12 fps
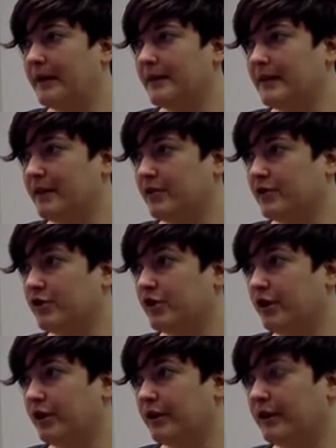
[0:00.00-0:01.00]
He's not a
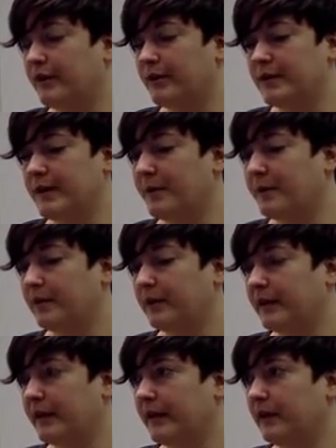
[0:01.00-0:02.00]
jerk, he's not a
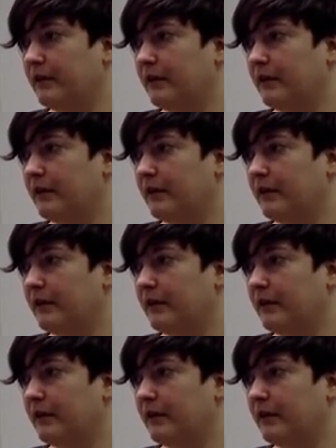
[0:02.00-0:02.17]
bully.